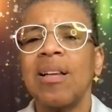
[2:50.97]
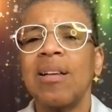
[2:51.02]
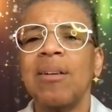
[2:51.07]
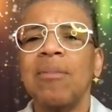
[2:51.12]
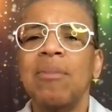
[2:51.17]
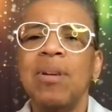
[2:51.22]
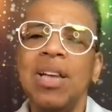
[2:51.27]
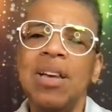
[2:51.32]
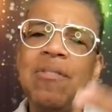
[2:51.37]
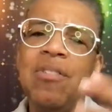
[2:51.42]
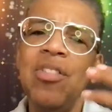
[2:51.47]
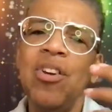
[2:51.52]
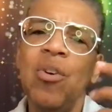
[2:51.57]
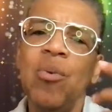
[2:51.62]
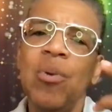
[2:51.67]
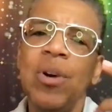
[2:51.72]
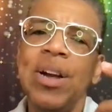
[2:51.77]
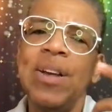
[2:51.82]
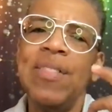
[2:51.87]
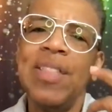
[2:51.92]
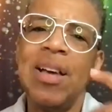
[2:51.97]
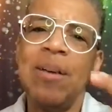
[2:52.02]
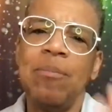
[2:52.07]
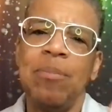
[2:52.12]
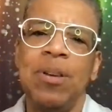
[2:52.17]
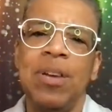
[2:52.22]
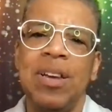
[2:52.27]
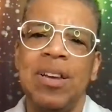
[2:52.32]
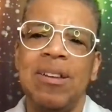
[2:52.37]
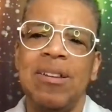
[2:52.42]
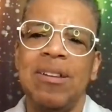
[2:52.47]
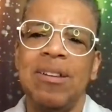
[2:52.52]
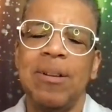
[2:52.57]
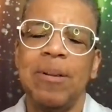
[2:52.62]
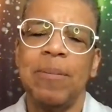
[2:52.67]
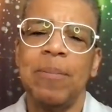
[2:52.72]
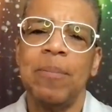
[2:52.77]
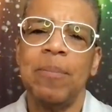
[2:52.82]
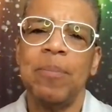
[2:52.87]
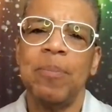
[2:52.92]
But even though we're in that pit,
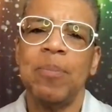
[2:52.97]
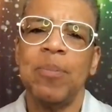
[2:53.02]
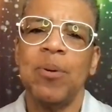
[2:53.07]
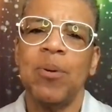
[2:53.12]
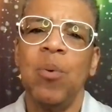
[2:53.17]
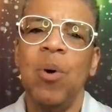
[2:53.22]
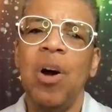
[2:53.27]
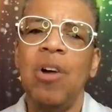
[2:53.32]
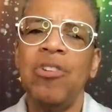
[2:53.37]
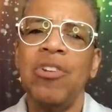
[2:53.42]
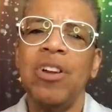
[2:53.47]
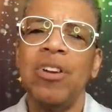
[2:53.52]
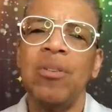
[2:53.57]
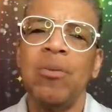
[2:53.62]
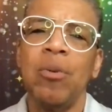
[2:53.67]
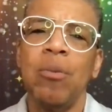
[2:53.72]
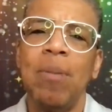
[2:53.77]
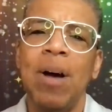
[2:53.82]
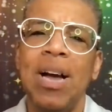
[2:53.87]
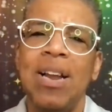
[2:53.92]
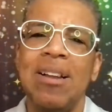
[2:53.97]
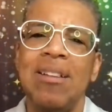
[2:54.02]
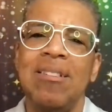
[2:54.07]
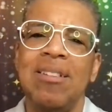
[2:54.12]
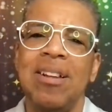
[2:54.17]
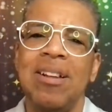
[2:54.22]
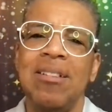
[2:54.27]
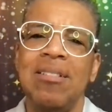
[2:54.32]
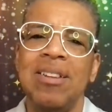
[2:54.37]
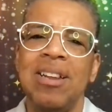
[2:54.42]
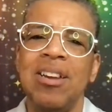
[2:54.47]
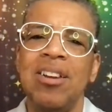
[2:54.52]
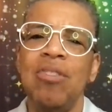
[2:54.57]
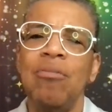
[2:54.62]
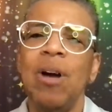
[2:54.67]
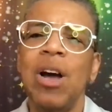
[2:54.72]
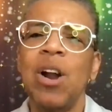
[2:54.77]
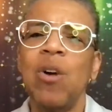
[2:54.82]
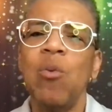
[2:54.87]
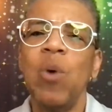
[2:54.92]
we also have to remind ourselves that no
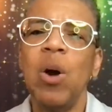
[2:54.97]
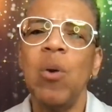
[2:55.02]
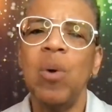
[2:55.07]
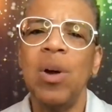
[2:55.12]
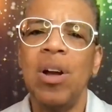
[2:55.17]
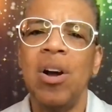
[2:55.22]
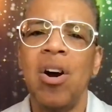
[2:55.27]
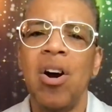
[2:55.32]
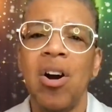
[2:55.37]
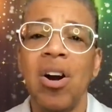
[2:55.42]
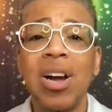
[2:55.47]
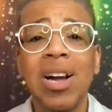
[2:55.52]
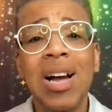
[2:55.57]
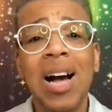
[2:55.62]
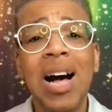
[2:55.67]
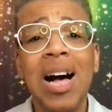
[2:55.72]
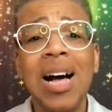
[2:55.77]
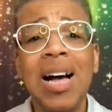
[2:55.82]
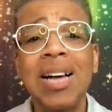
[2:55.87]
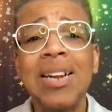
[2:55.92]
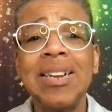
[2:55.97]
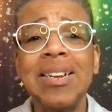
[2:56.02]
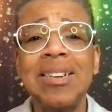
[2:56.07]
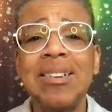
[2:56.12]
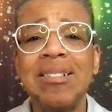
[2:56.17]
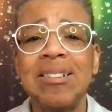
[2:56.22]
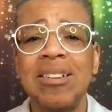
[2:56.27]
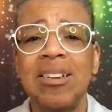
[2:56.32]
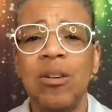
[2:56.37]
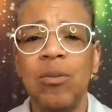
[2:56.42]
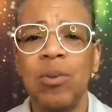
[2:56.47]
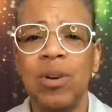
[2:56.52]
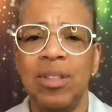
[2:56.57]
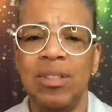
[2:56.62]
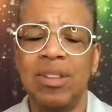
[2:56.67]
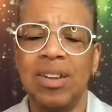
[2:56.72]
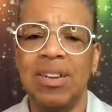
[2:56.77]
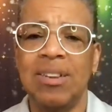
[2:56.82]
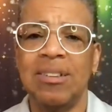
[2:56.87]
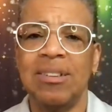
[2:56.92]
matter where we are, God is still
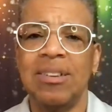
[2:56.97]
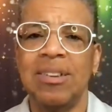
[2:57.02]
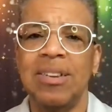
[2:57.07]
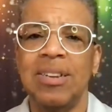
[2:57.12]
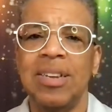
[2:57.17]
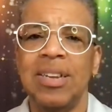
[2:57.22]
with us.